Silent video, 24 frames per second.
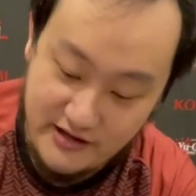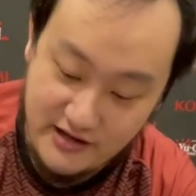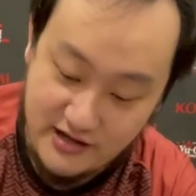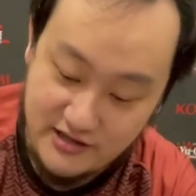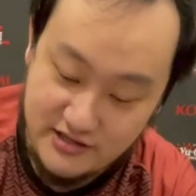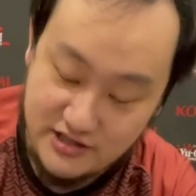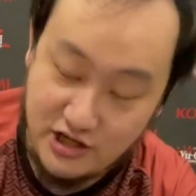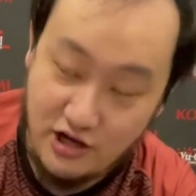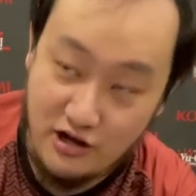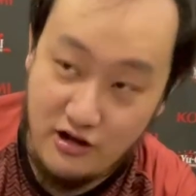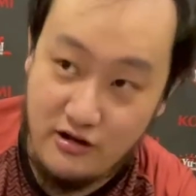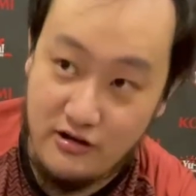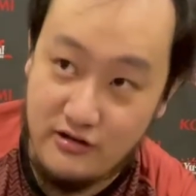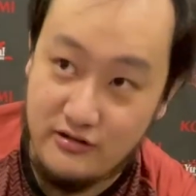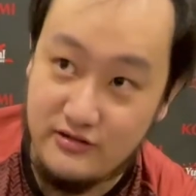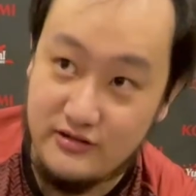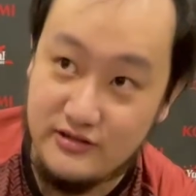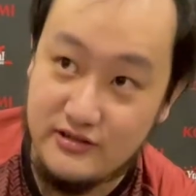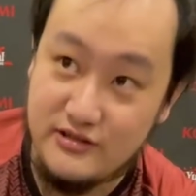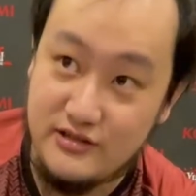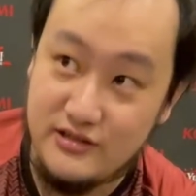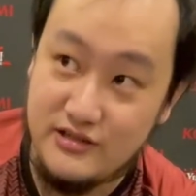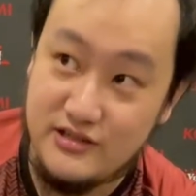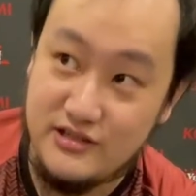So
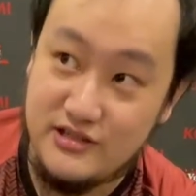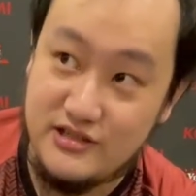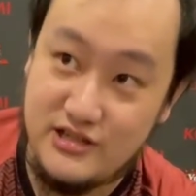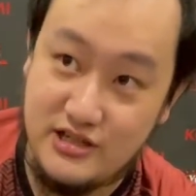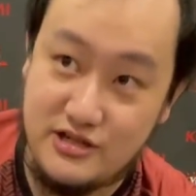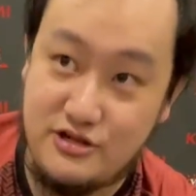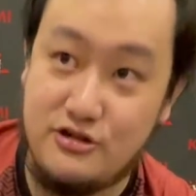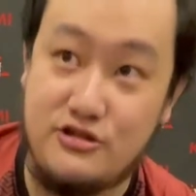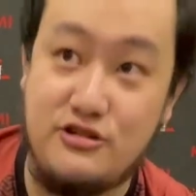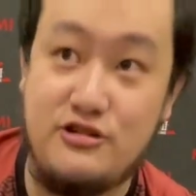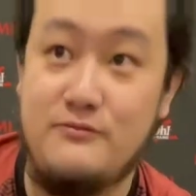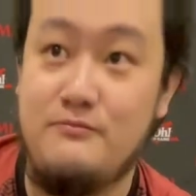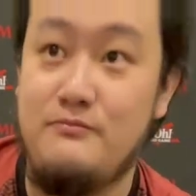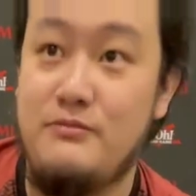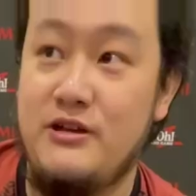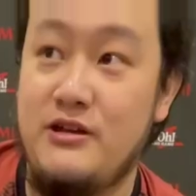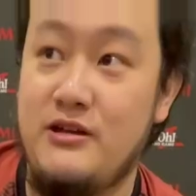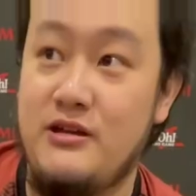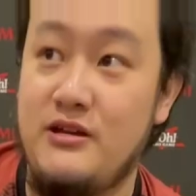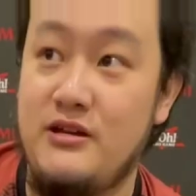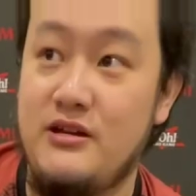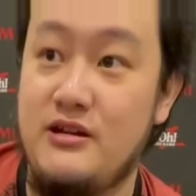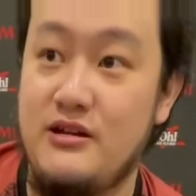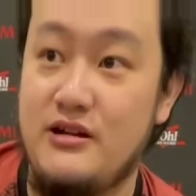situation
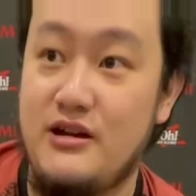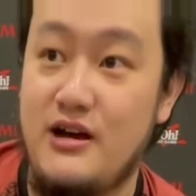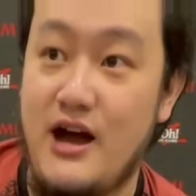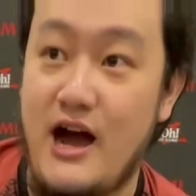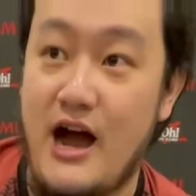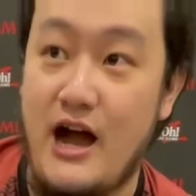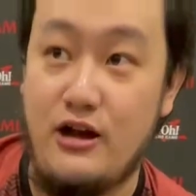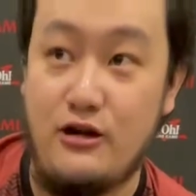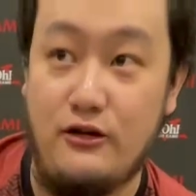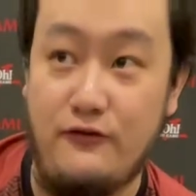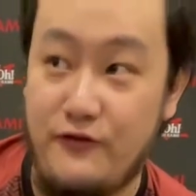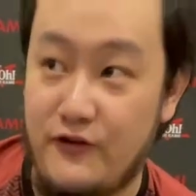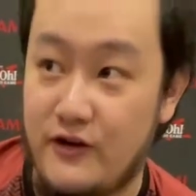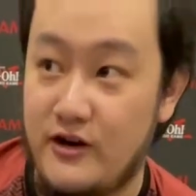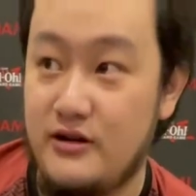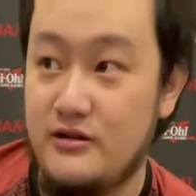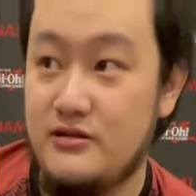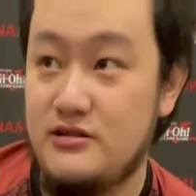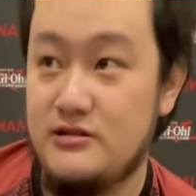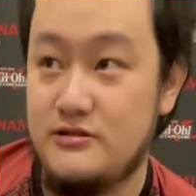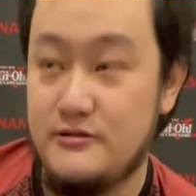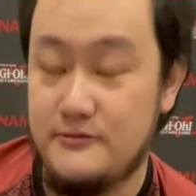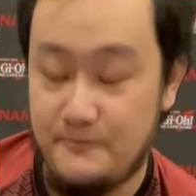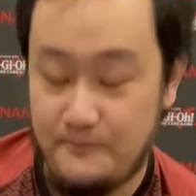B, I go
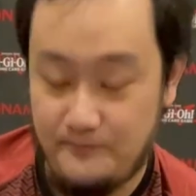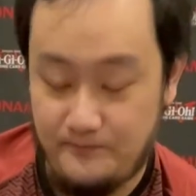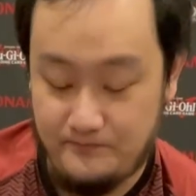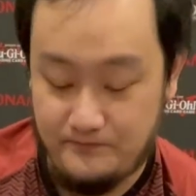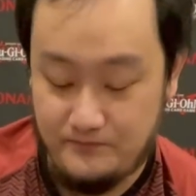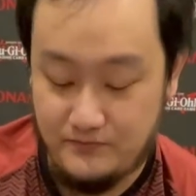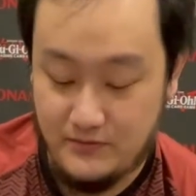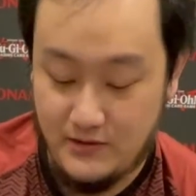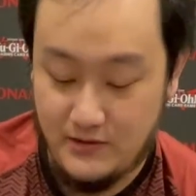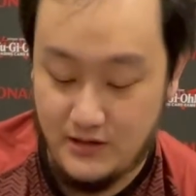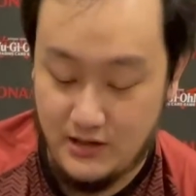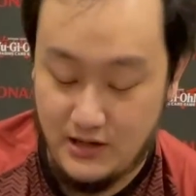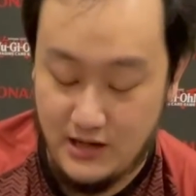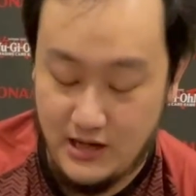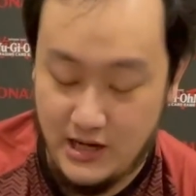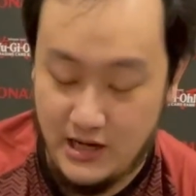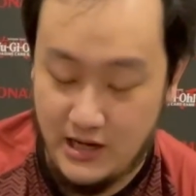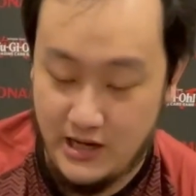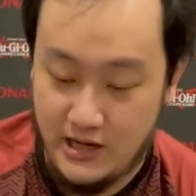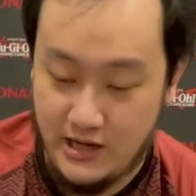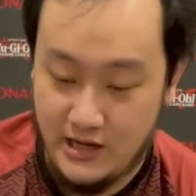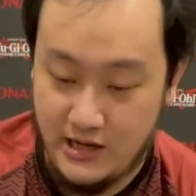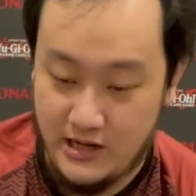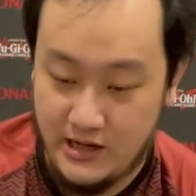first.
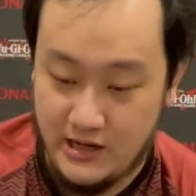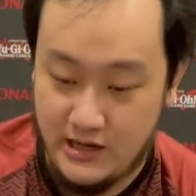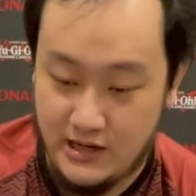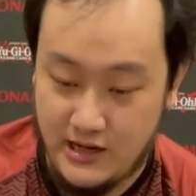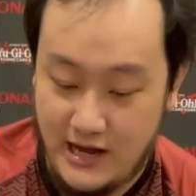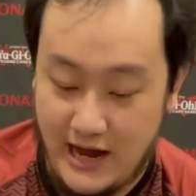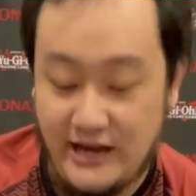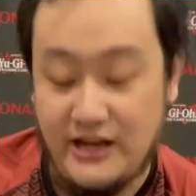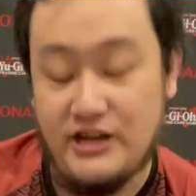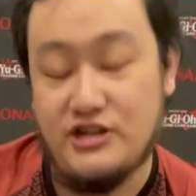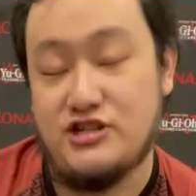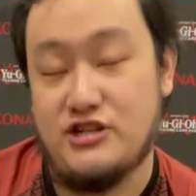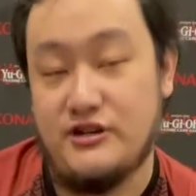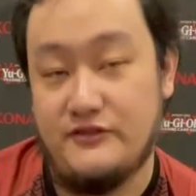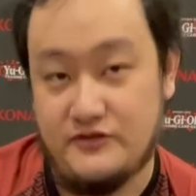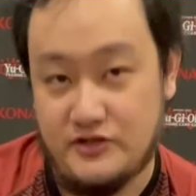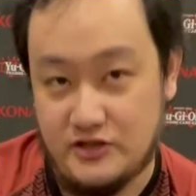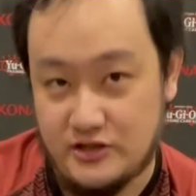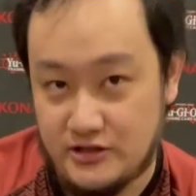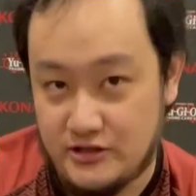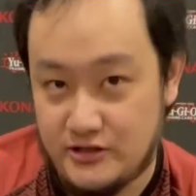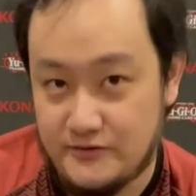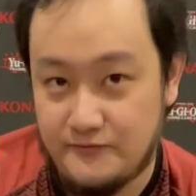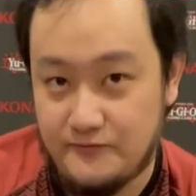I get
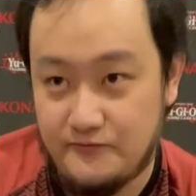shifted.